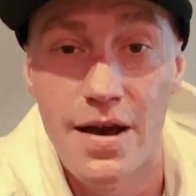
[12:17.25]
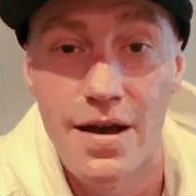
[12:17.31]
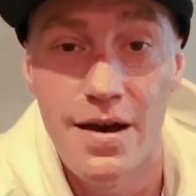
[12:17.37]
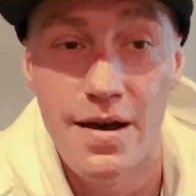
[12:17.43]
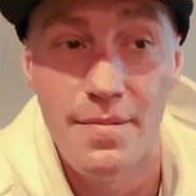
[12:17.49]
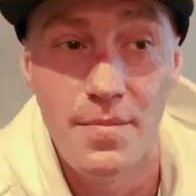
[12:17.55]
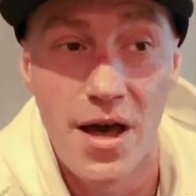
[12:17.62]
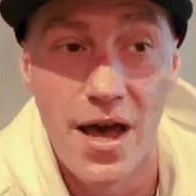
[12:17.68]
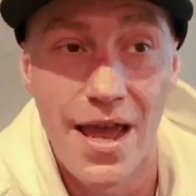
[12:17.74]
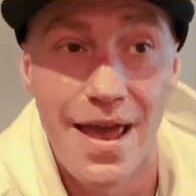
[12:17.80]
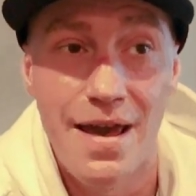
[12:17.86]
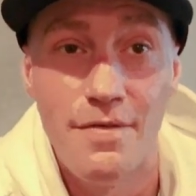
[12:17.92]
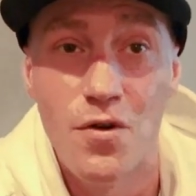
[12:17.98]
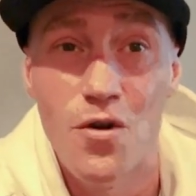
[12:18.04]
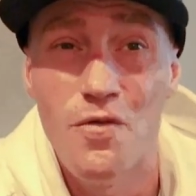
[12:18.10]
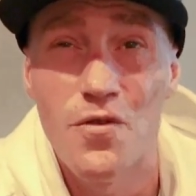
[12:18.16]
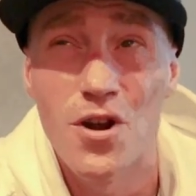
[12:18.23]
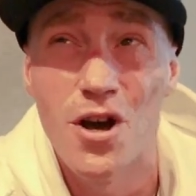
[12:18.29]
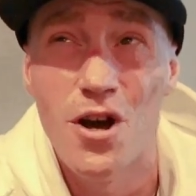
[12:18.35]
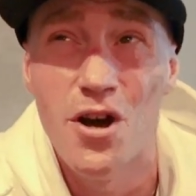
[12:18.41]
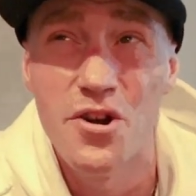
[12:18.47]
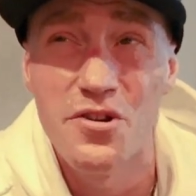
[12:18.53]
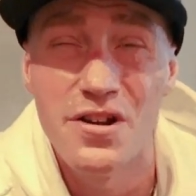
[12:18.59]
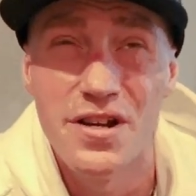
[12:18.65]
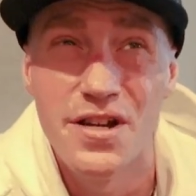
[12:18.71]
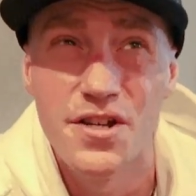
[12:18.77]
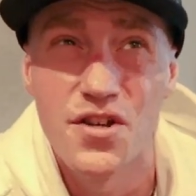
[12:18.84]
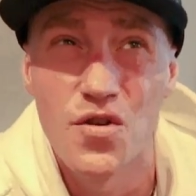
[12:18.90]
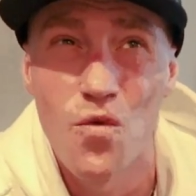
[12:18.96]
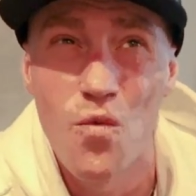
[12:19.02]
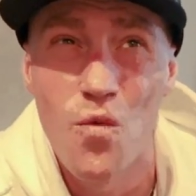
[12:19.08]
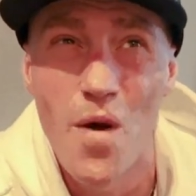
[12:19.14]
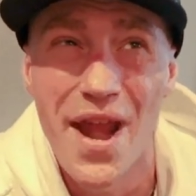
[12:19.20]
I have over
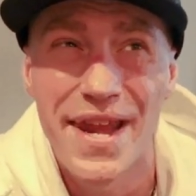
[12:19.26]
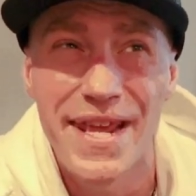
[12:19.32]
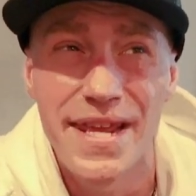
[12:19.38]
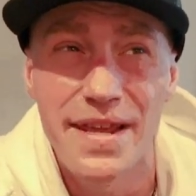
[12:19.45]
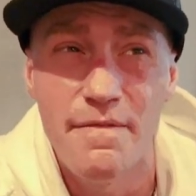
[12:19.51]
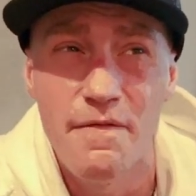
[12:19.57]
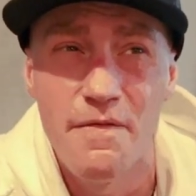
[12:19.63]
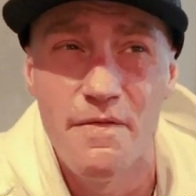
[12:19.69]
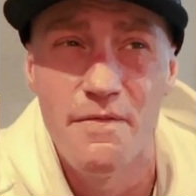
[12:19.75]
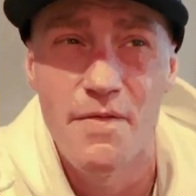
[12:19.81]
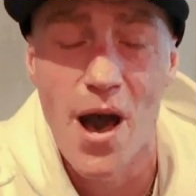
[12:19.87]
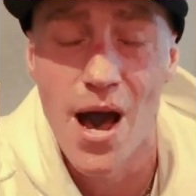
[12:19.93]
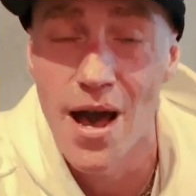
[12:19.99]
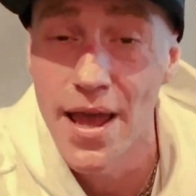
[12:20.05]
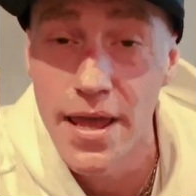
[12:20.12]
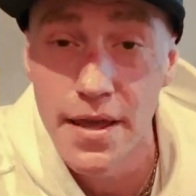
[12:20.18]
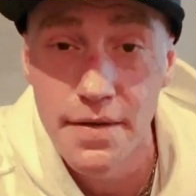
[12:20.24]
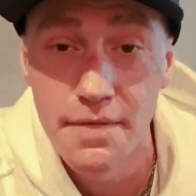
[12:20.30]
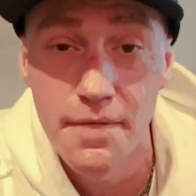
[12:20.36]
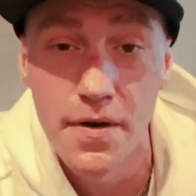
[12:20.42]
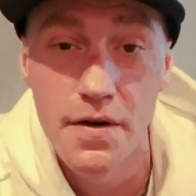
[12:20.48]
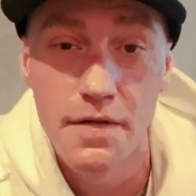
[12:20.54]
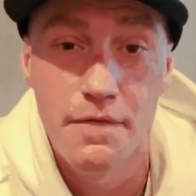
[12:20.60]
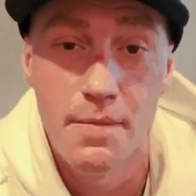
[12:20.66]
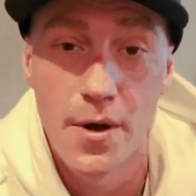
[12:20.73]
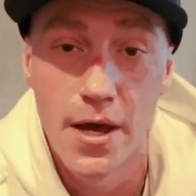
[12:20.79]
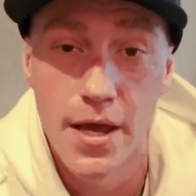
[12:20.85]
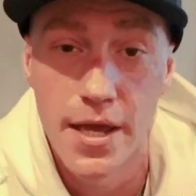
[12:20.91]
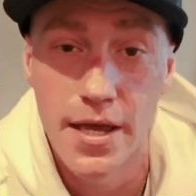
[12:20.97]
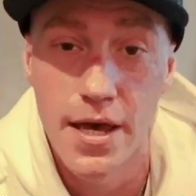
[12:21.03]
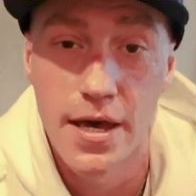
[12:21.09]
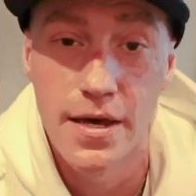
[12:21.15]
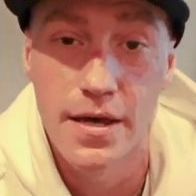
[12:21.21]
125 of
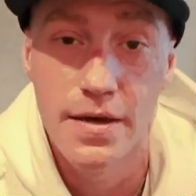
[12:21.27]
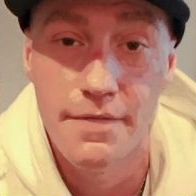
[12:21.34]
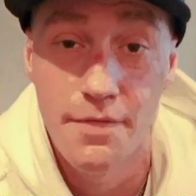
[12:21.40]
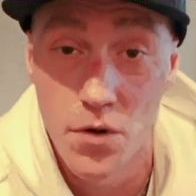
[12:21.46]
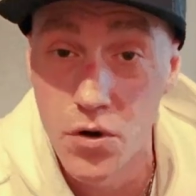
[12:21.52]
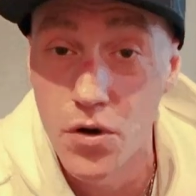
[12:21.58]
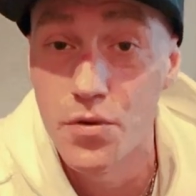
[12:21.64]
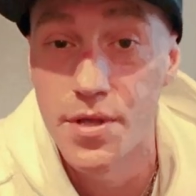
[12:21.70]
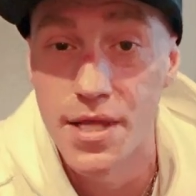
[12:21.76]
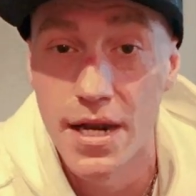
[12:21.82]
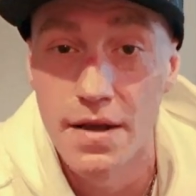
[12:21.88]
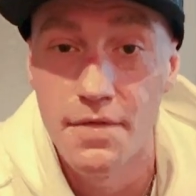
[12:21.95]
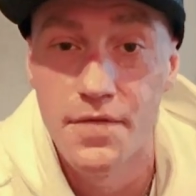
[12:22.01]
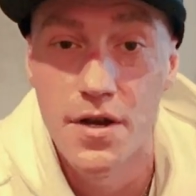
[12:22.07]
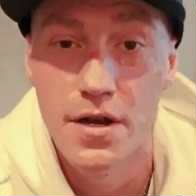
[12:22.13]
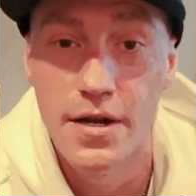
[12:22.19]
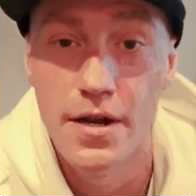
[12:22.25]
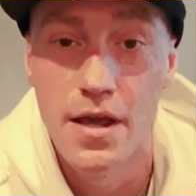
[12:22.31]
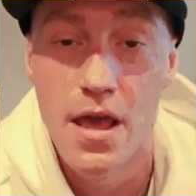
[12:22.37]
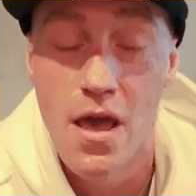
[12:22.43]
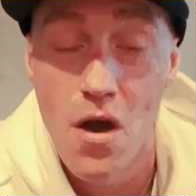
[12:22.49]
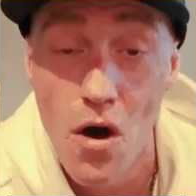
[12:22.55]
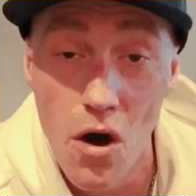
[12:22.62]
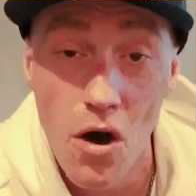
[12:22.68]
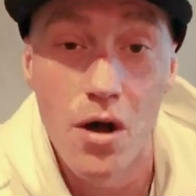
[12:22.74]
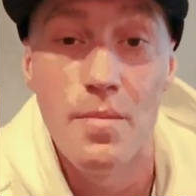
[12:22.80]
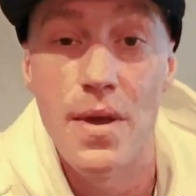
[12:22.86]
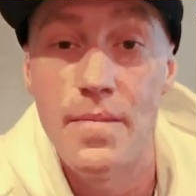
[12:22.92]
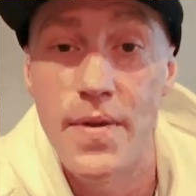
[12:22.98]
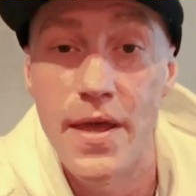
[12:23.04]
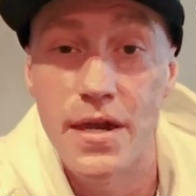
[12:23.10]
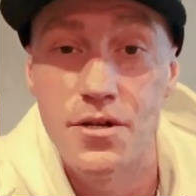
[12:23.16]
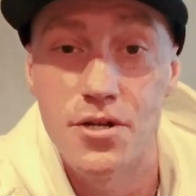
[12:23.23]
my photos that I've done on my
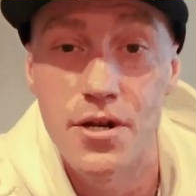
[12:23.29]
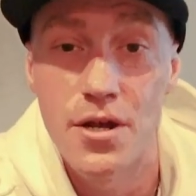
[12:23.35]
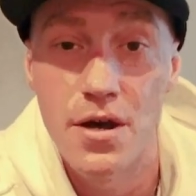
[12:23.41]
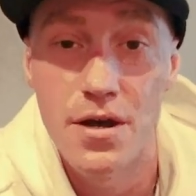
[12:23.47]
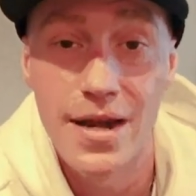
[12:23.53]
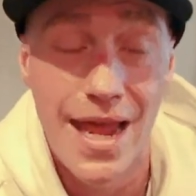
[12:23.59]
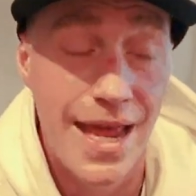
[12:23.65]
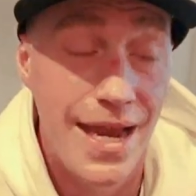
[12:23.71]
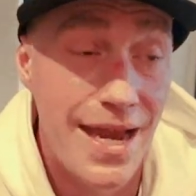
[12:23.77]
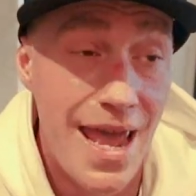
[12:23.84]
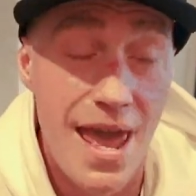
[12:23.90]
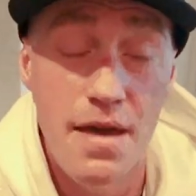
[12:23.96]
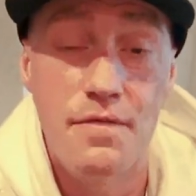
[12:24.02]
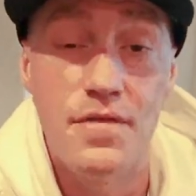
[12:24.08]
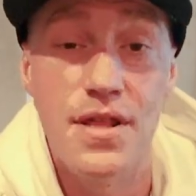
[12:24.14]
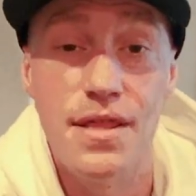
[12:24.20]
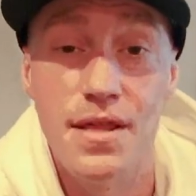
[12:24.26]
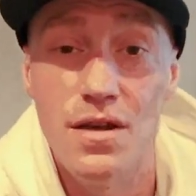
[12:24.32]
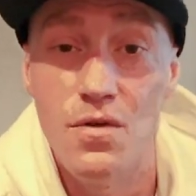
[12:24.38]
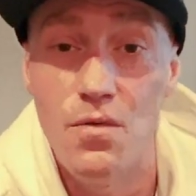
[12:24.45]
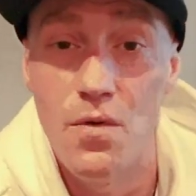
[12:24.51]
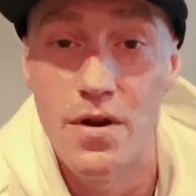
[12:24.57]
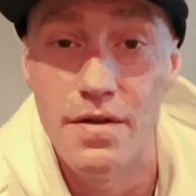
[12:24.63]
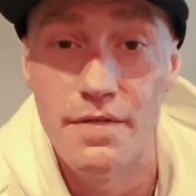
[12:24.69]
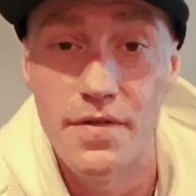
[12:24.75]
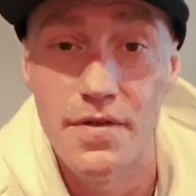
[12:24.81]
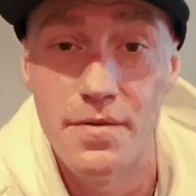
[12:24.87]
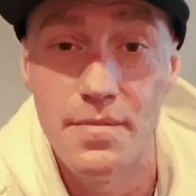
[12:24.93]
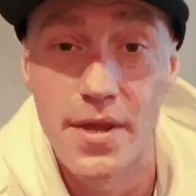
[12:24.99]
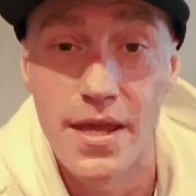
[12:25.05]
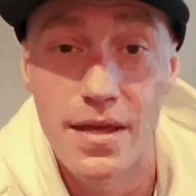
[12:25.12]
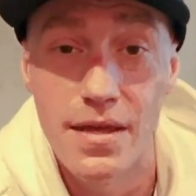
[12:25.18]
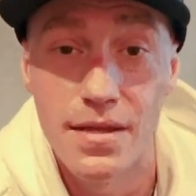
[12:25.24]
Patreon, and every single one of
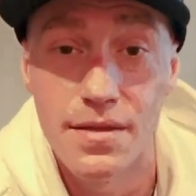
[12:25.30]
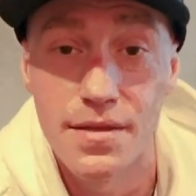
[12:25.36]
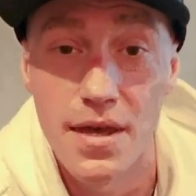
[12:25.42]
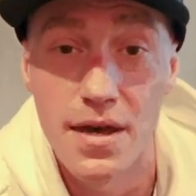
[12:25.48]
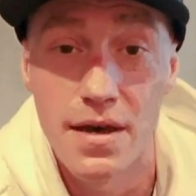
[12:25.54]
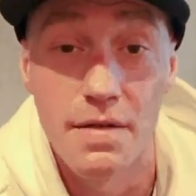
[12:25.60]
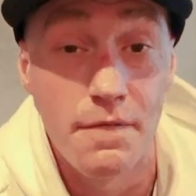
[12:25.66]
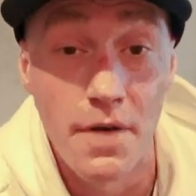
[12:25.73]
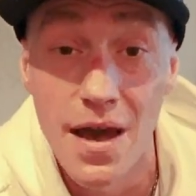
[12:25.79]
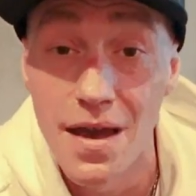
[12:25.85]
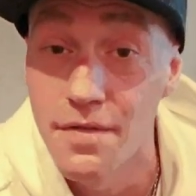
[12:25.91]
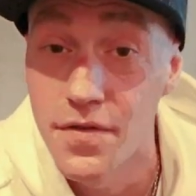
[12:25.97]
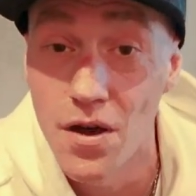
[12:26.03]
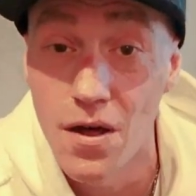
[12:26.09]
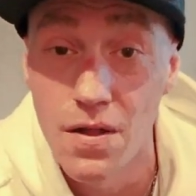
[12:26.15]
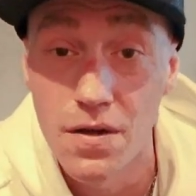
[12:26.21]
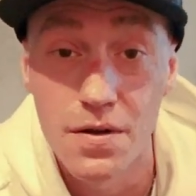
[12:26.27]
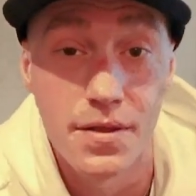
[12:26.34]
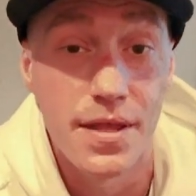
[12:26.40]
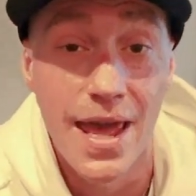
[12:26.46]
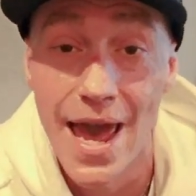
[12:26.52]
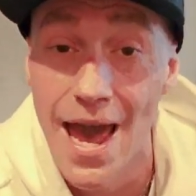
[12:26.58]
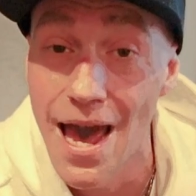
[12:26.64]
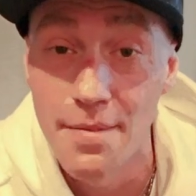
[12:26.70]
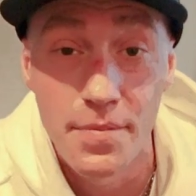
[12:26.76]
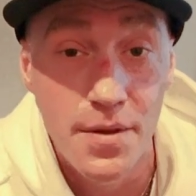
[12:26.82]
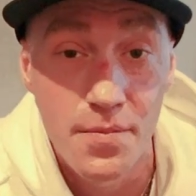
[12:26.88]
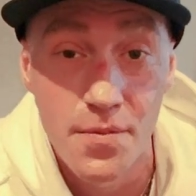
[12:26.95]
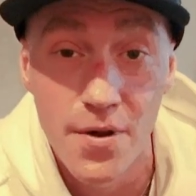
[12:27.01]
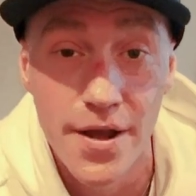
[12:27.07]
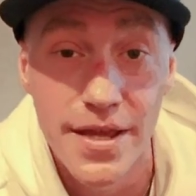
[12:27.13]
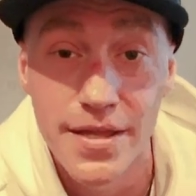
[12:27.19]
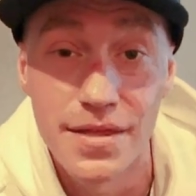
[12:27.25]
them is $5, happy
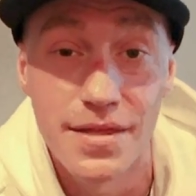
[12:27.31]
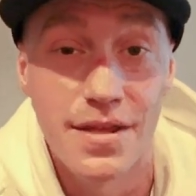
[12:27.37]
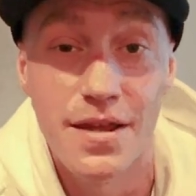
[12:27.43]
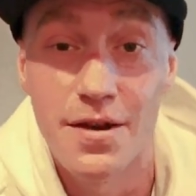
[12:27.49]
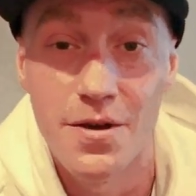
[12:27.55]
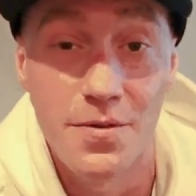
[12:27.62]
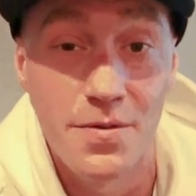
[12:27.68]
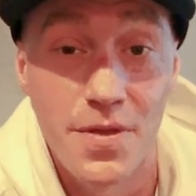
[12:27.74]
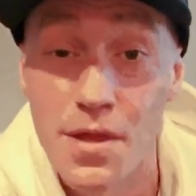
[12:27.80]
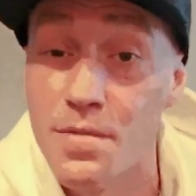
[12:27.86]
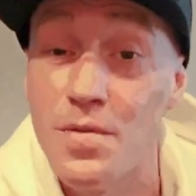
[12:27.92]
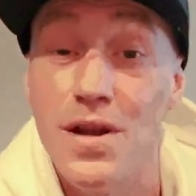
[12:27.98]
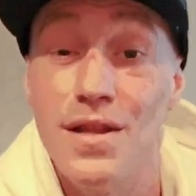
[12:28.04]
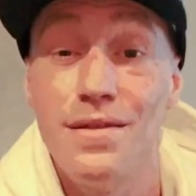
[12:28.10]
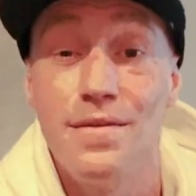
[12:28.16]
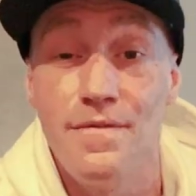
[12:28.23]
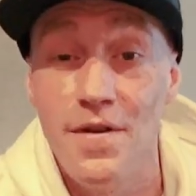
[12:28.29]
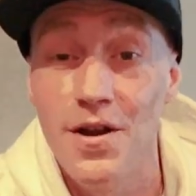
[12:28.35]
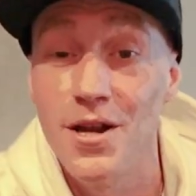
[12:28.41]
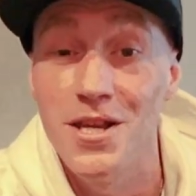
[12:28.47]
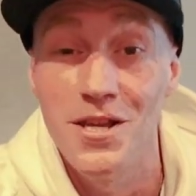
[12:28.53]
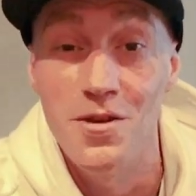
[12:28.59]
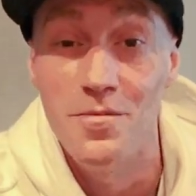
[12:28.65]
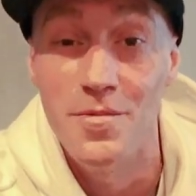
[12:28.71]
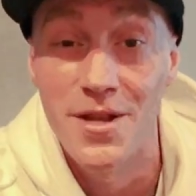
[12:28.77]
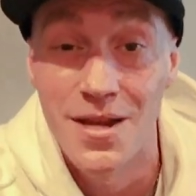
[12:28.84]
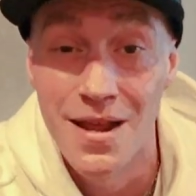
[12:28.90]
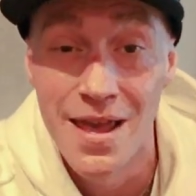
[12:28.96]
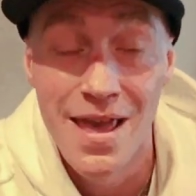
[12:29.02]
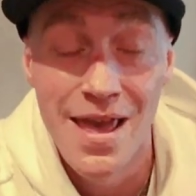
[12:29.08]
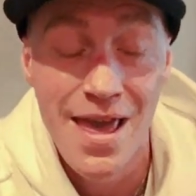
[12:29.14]
price. You know, this price is very human.